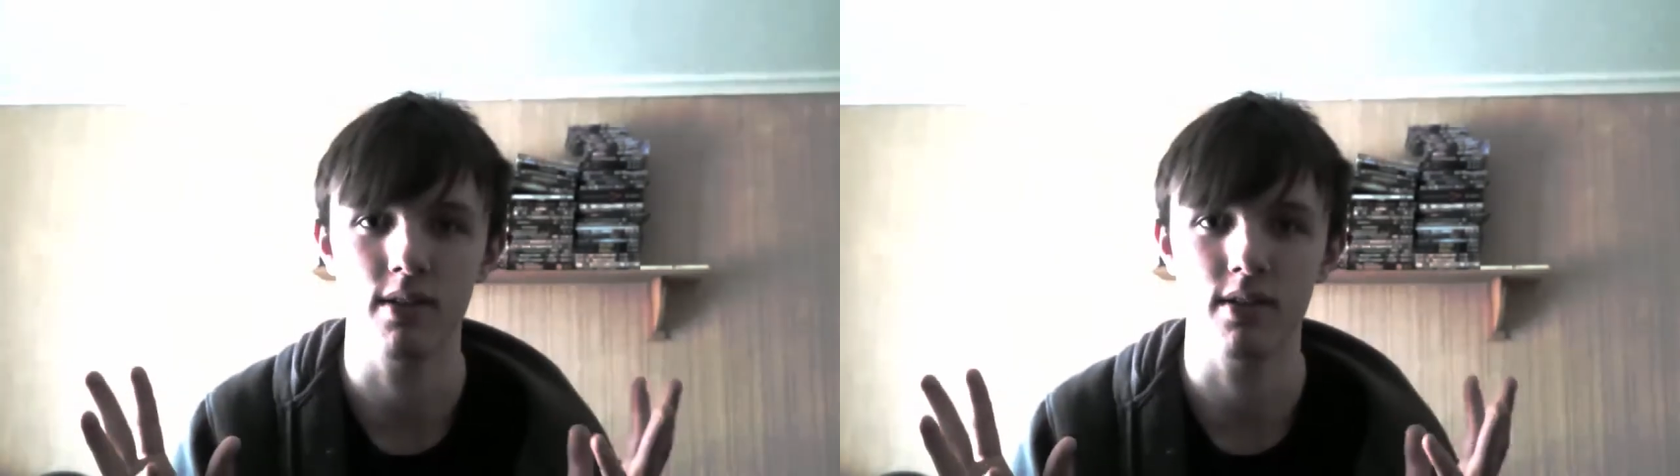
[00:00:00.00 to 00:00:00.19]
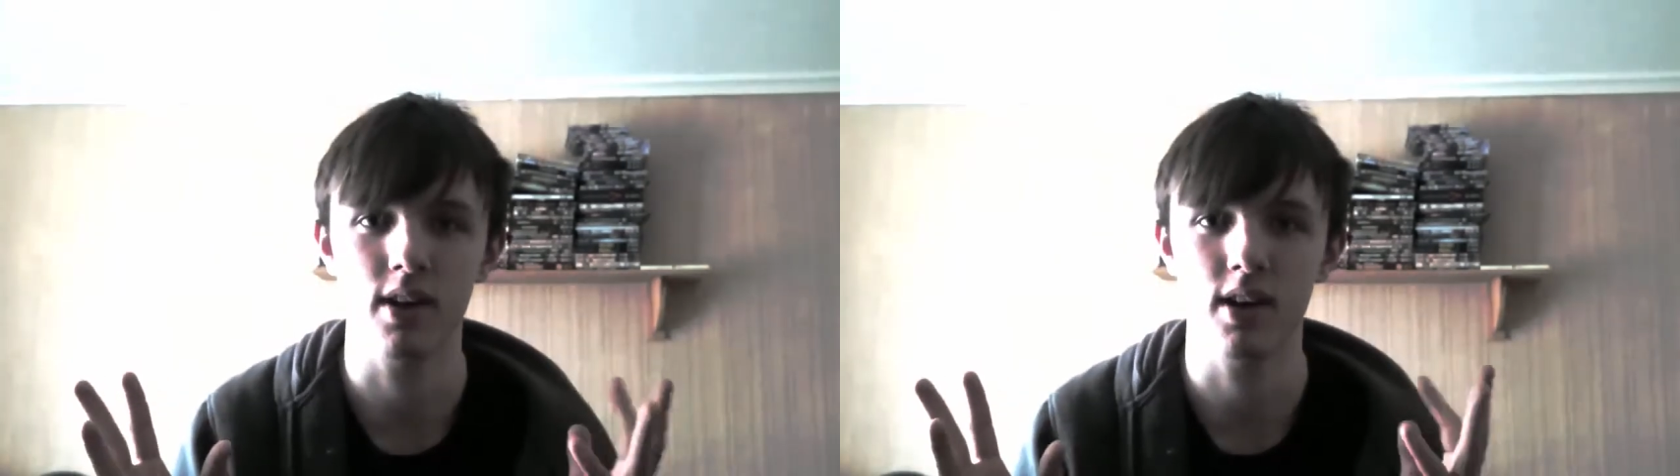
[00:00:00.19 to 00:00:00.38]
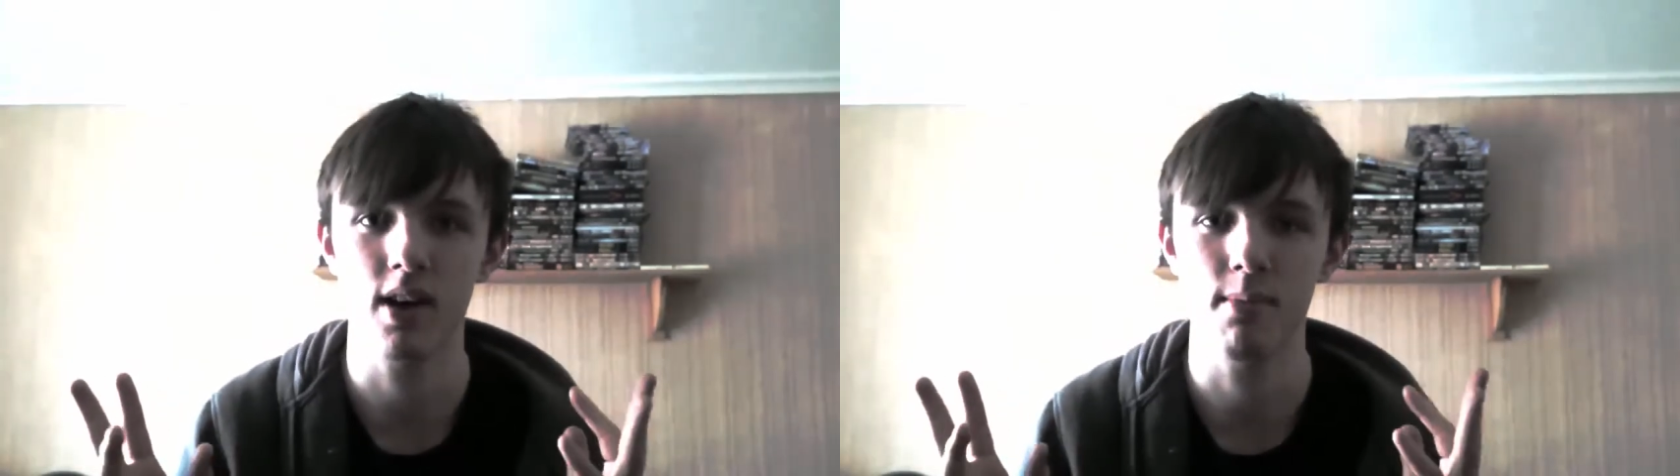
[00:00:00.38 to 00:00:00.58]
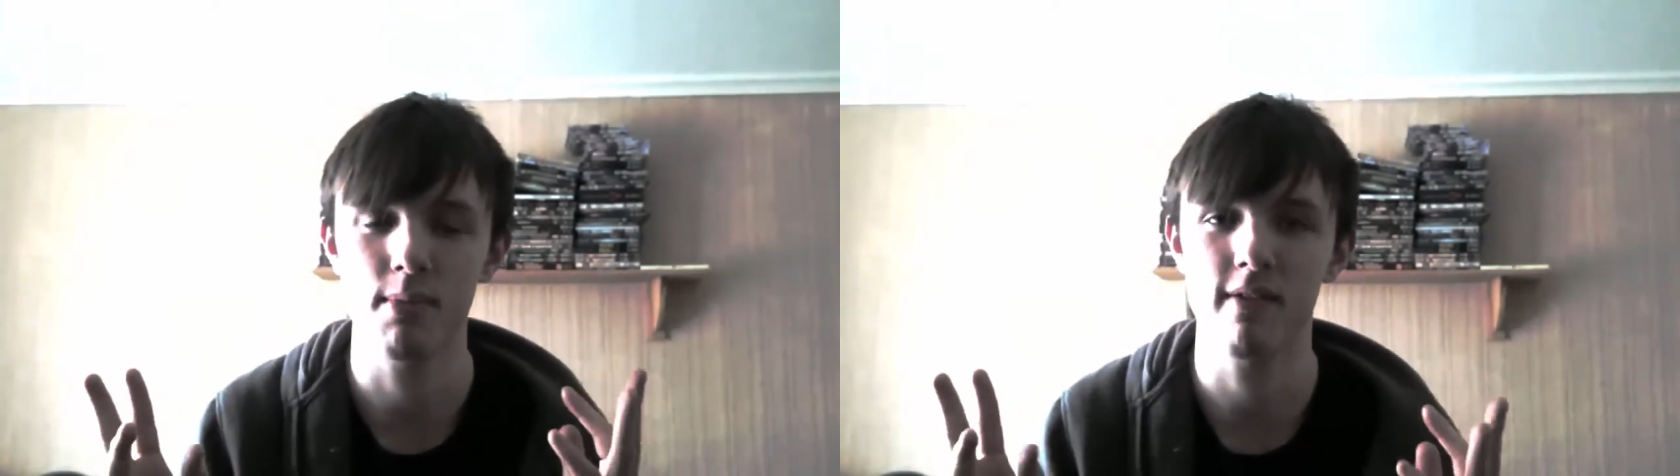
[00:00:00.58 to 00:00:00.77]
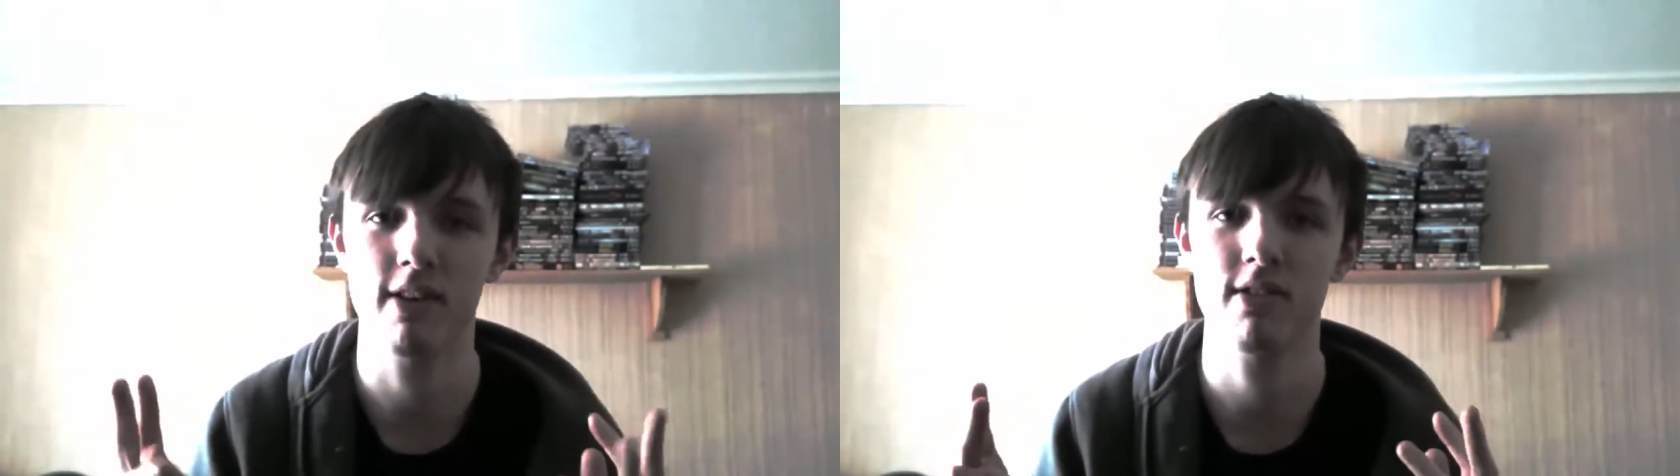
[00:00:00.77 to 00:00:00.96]
I can't
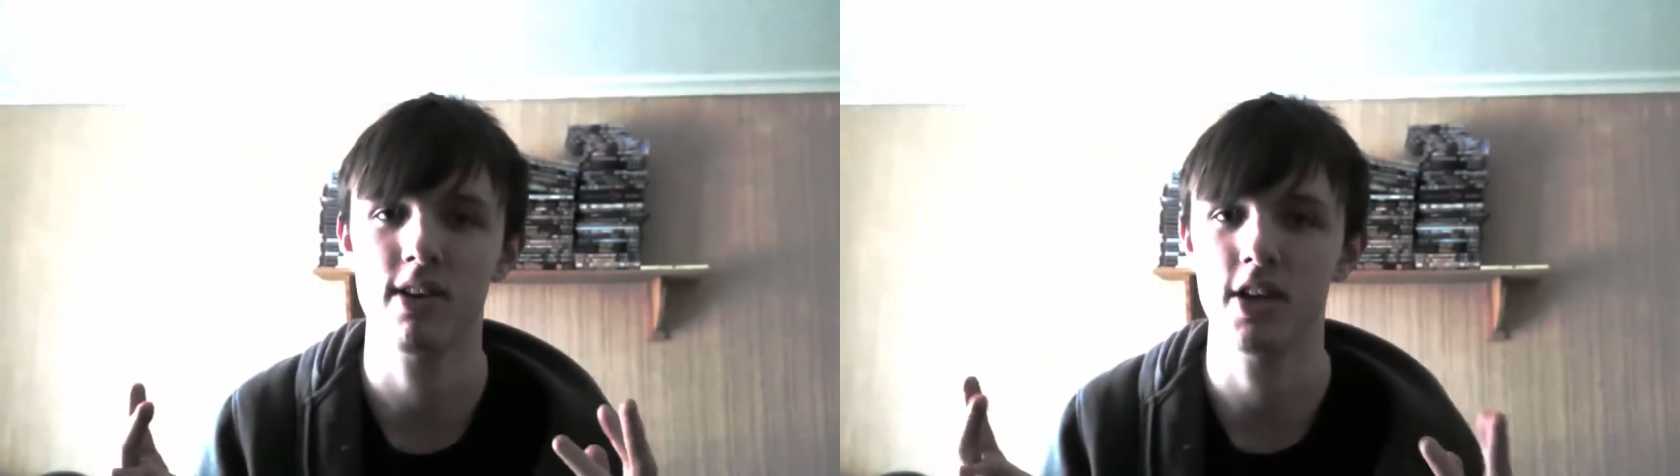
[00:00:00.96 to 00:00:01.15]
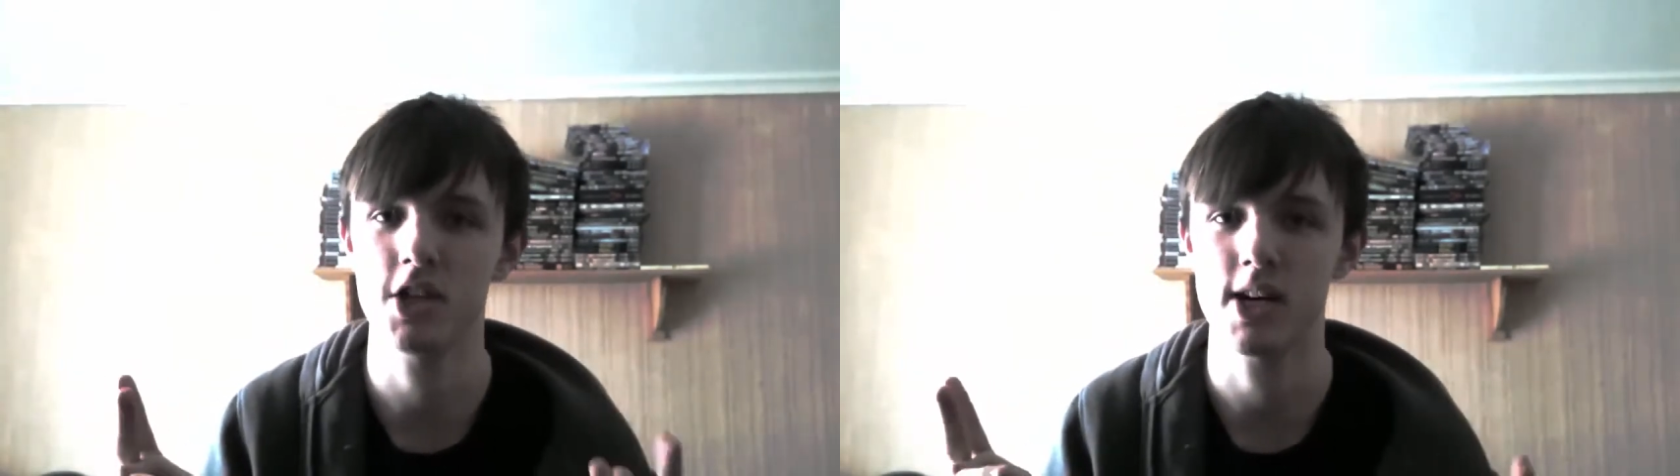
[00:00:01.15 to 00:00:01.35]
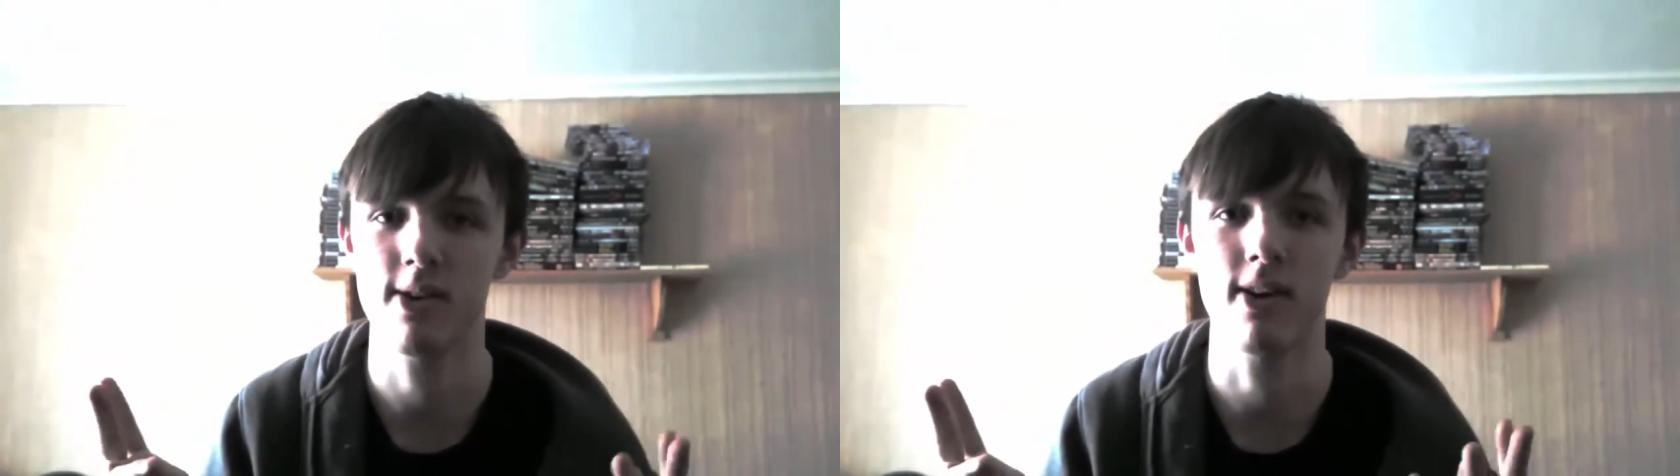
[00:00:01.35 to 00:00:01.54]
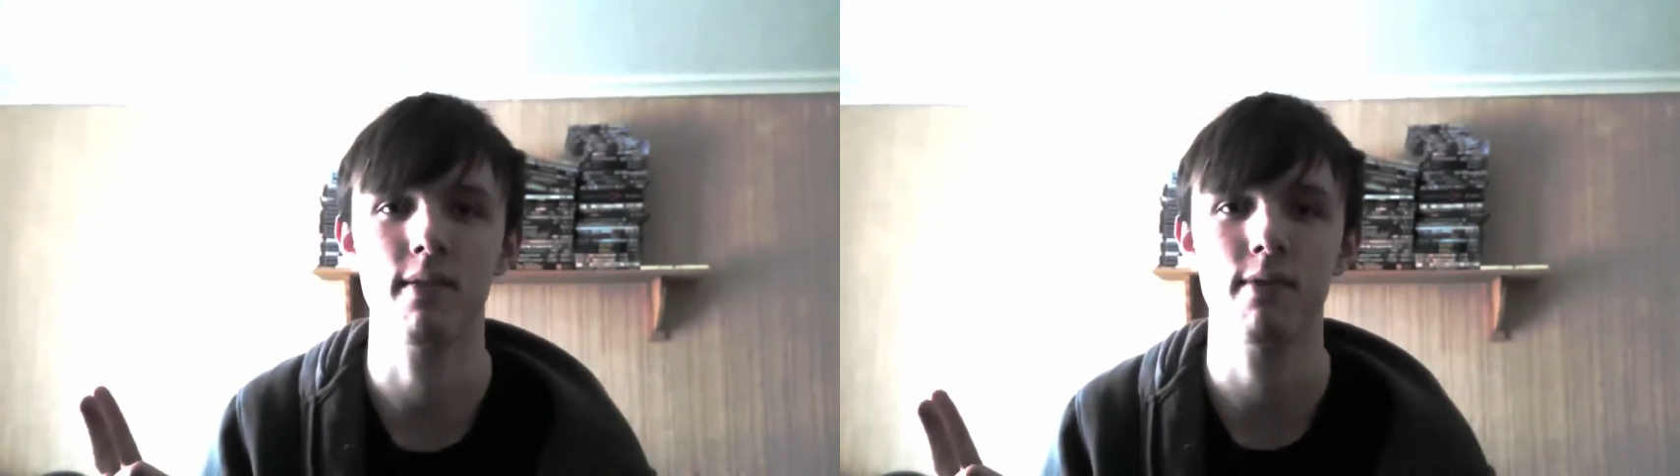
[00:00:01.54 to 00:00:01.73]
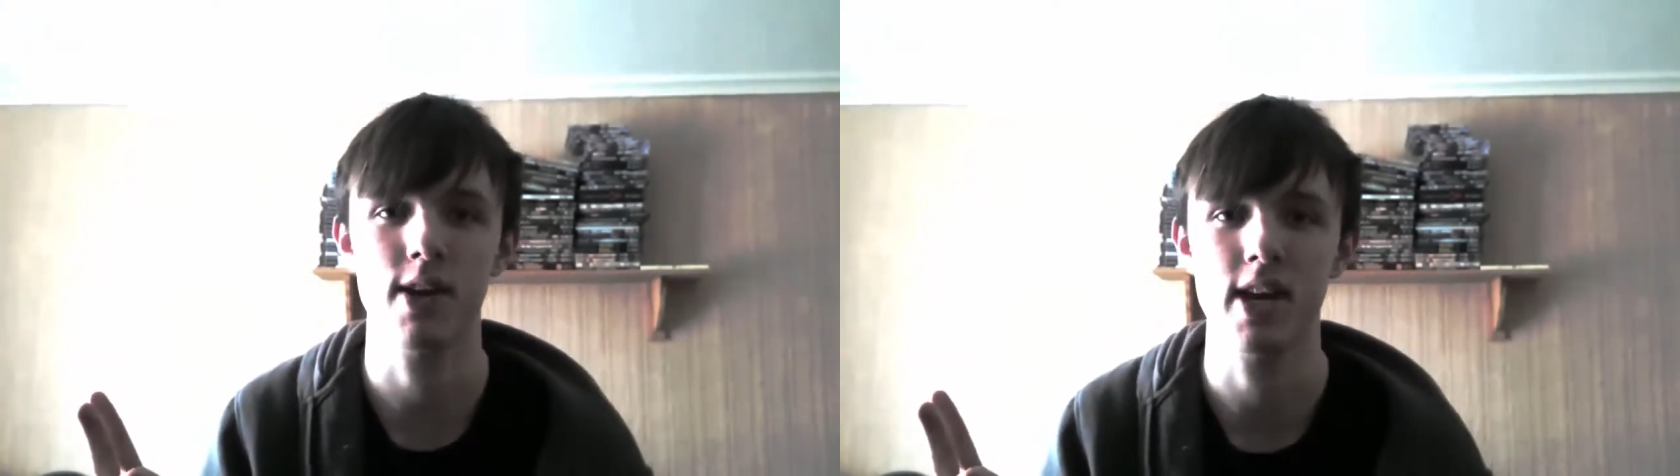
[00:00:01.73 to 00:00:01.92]
believe I started the channel like
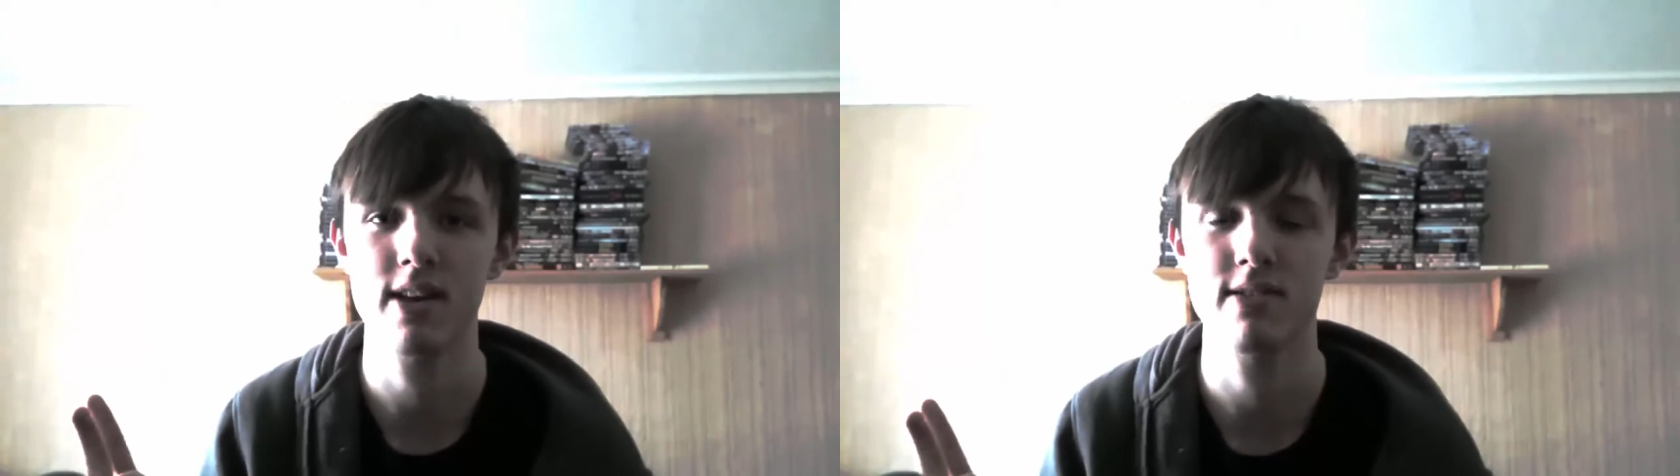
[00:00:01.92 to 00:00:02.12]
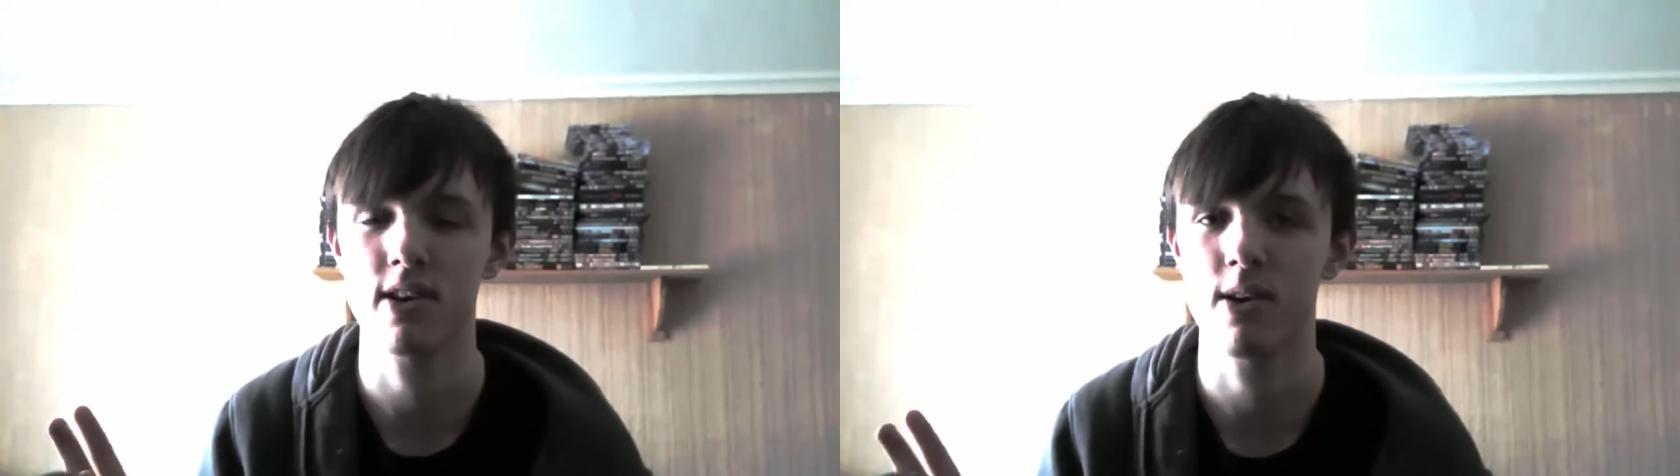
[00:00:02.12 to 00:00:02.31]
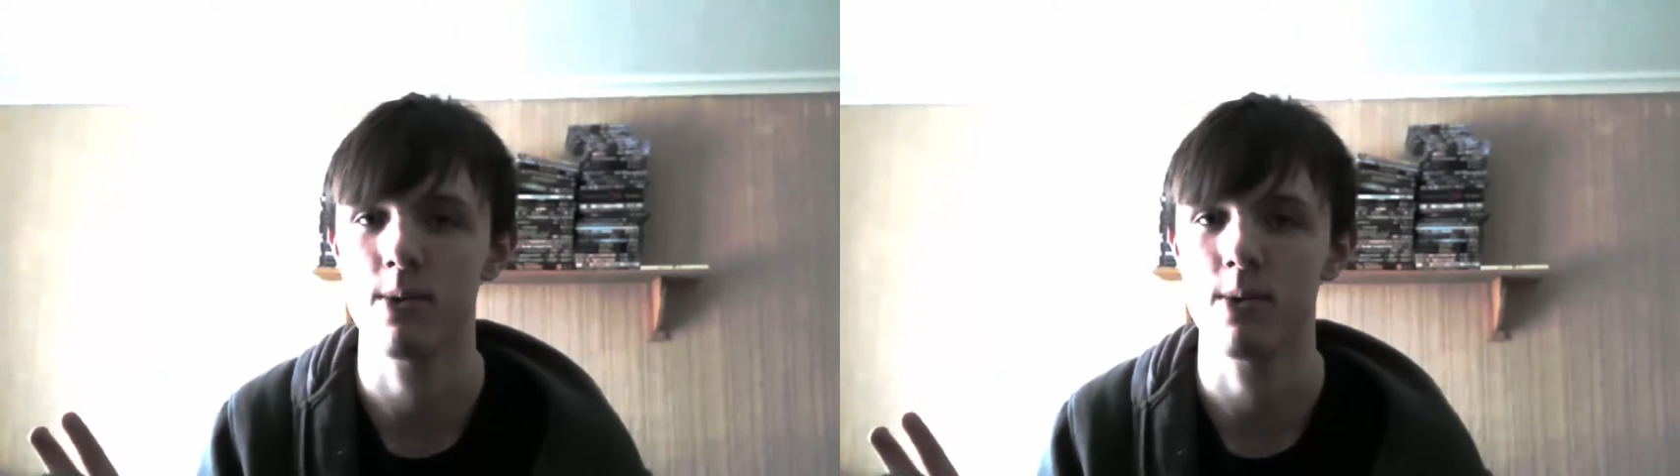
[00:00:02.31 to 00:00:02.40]
three years ago.